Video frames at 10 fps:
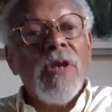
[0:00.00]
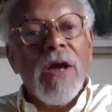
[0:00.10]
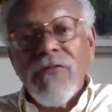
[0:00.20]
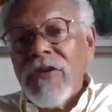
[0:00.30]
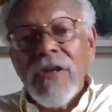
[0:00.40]
And
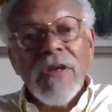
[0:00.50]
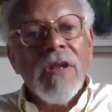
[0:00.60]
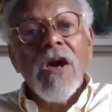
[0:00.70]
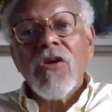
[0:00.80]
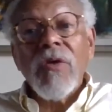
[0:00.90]
I've seen
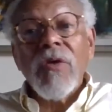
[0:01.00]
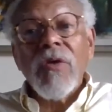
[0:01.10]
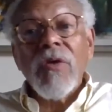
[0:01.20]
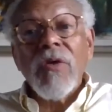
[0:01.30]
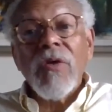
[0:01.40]
great
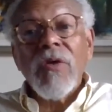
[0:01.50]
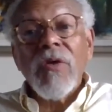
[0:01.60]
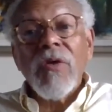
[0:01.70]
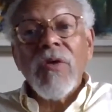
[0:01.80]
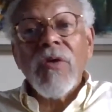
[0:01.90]

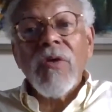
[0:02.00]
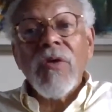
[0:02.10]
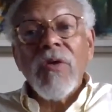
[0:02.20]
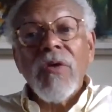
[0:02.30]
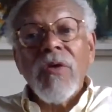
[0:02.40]
teachers leave
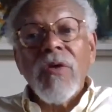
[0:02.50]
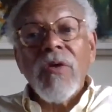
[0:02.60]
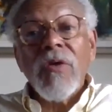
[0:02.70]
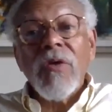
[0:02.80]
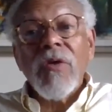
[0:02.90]

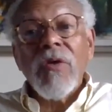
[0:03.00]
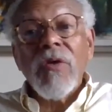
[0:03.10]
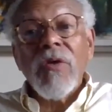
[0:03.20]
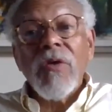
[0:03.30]
schools because